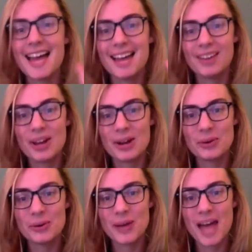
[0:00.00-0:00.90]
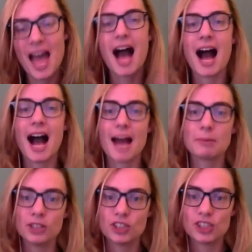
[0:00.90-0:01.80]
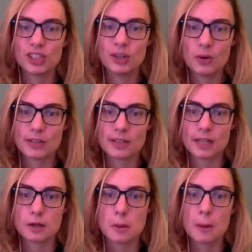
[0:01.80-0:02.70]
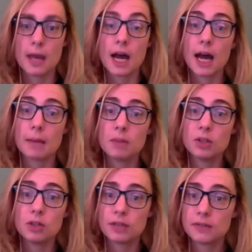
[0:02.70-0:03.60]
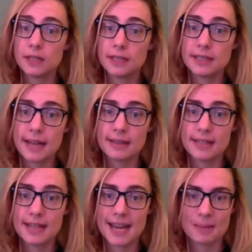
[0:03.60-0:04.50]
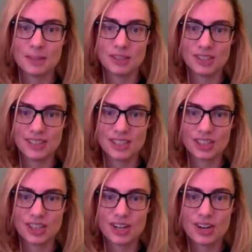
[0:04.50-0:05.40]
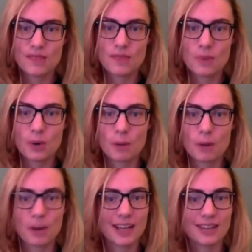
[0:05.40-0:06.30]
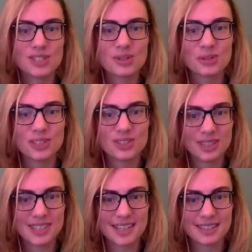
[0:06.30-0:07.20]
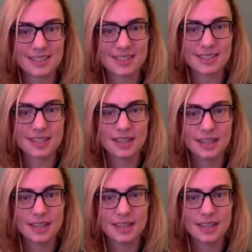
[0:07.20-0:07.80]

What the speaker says: Hello, I'm Christian Olson. I'm the new gifted and talented elementary teacher for Park County School District 6.